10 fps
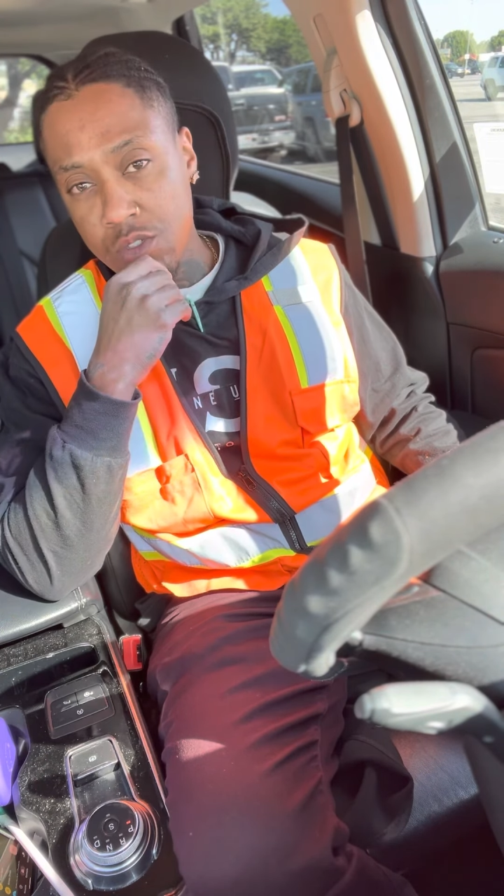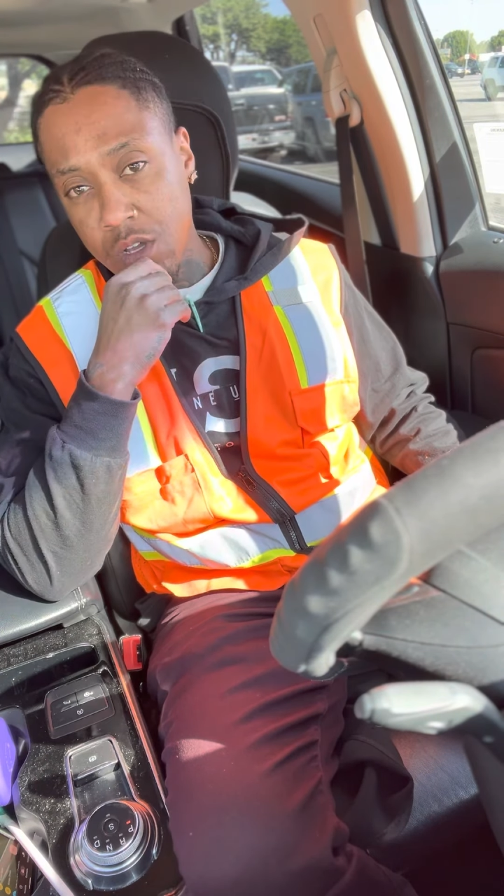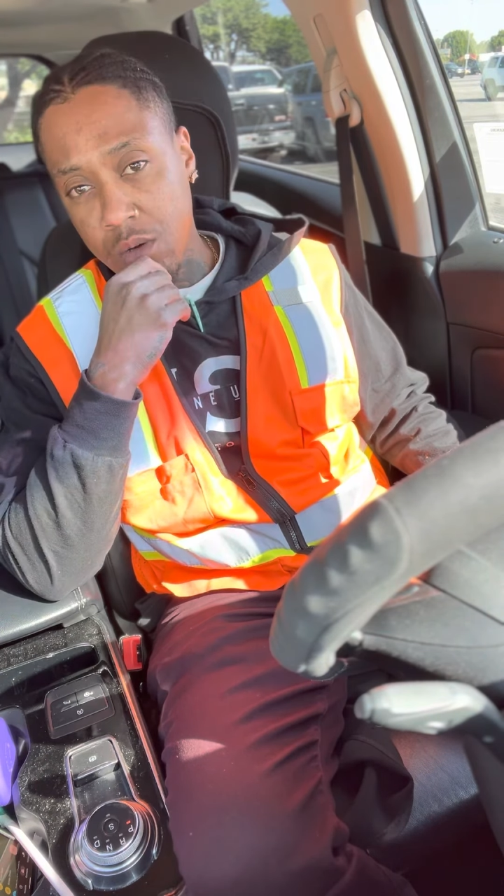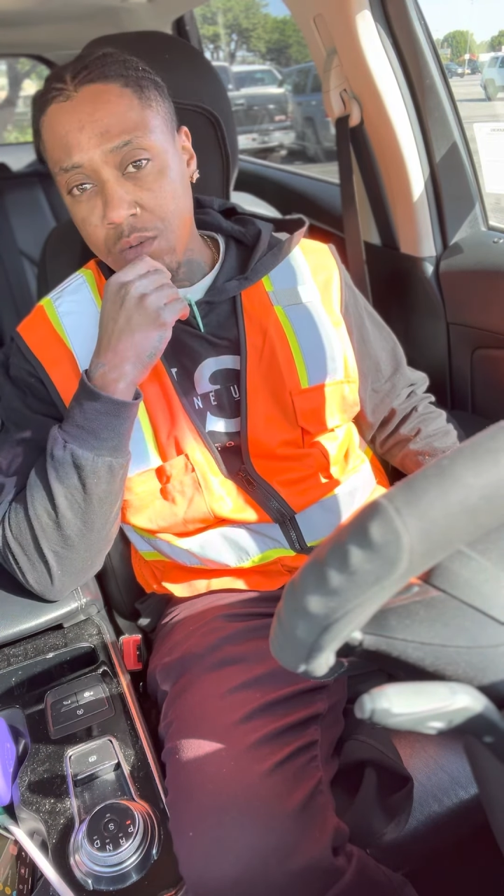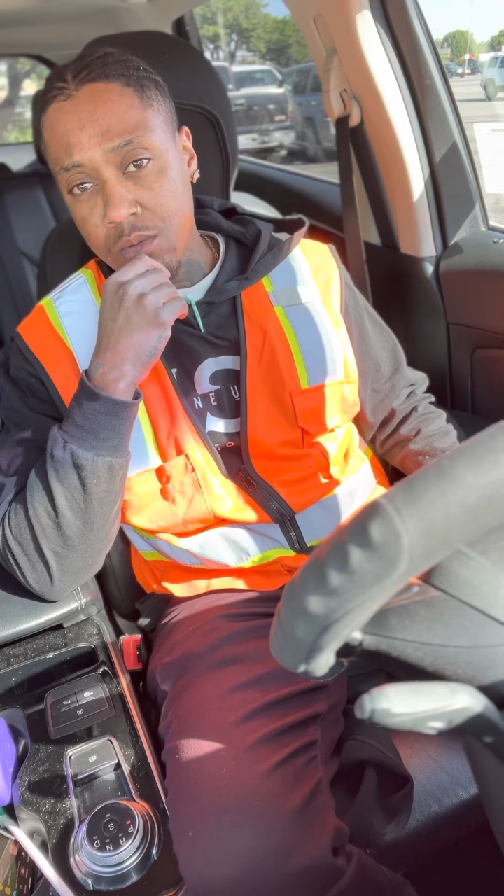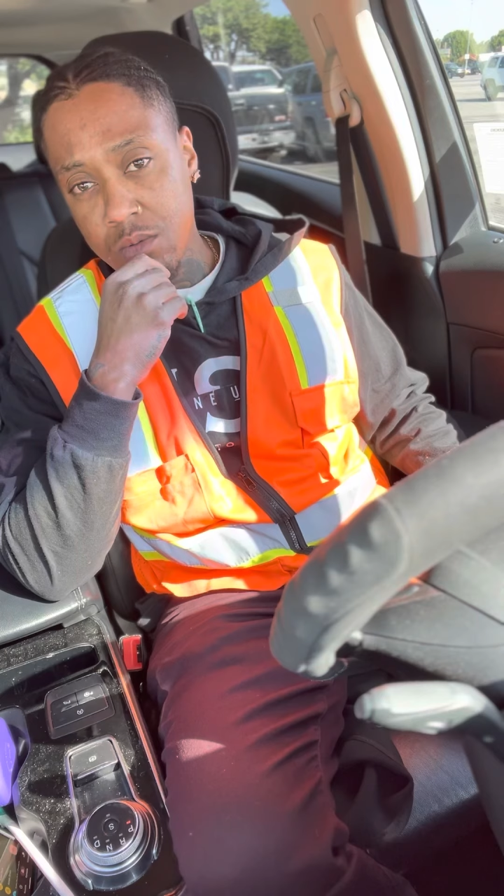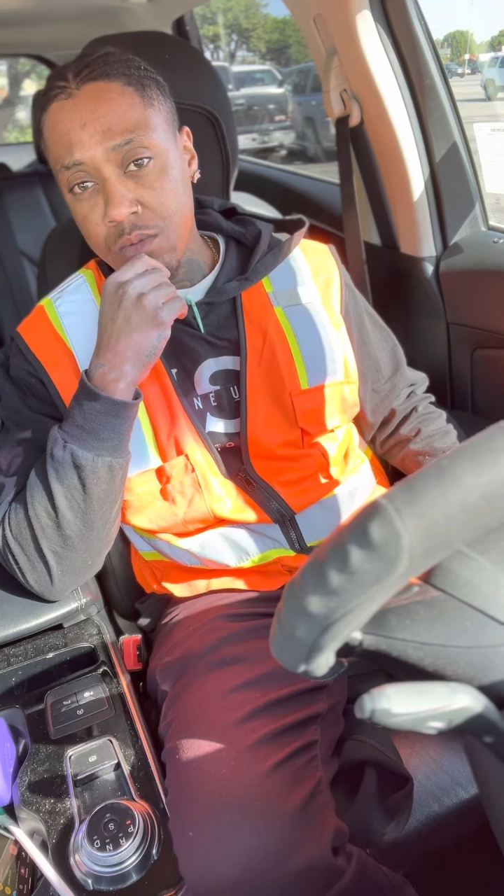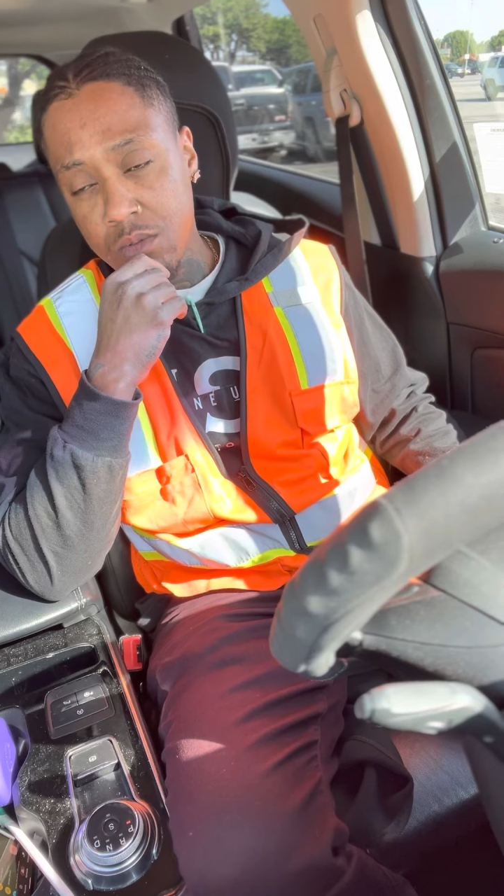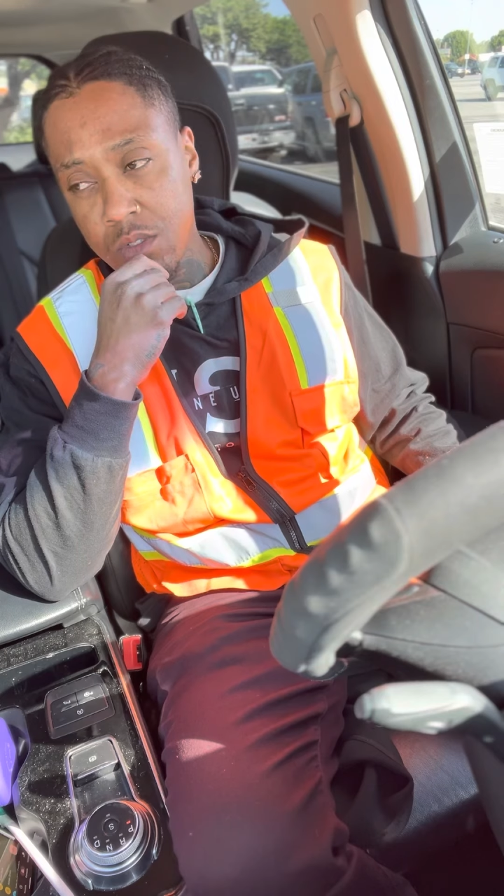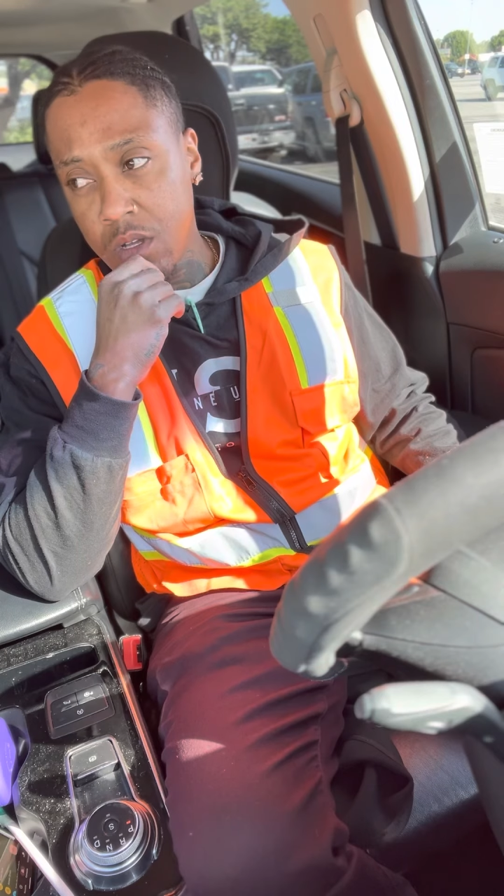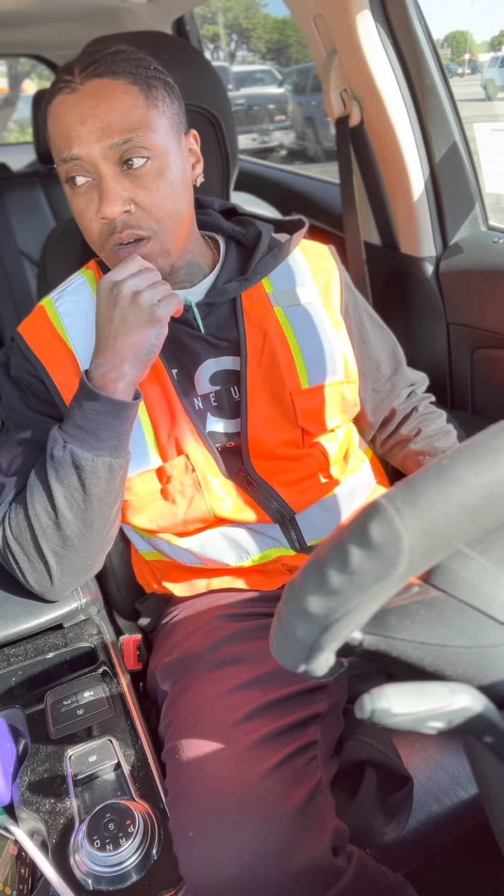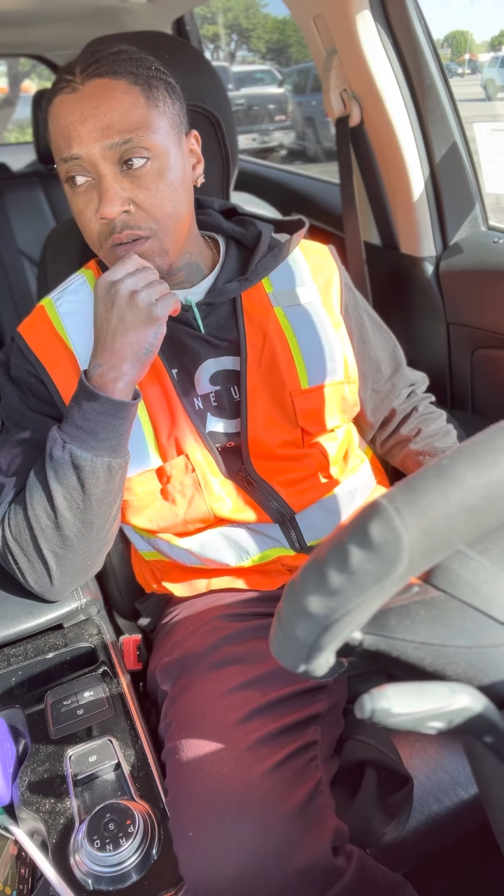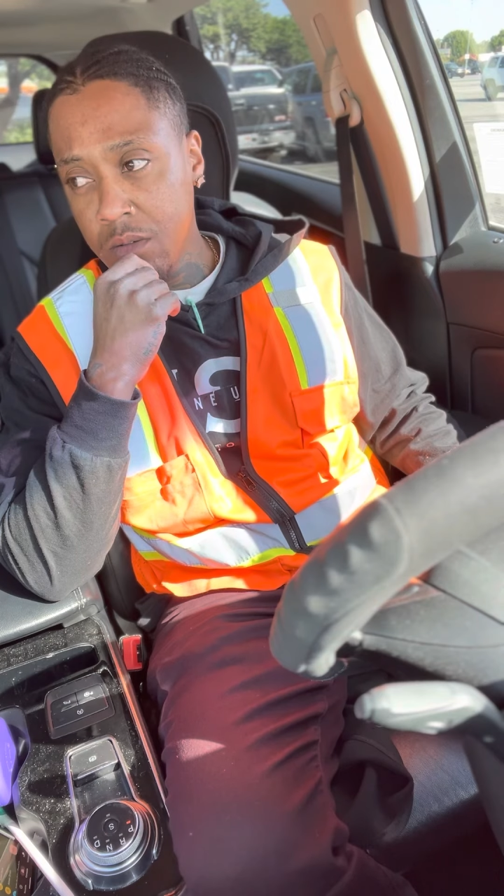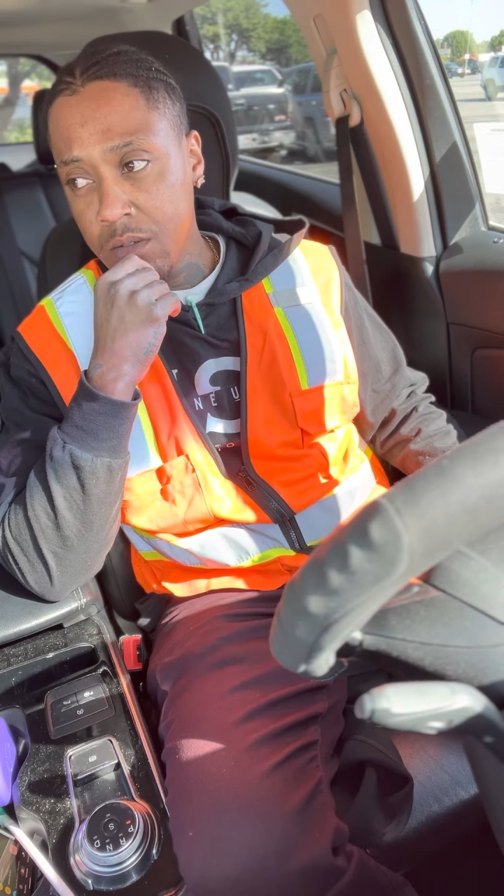so? You know?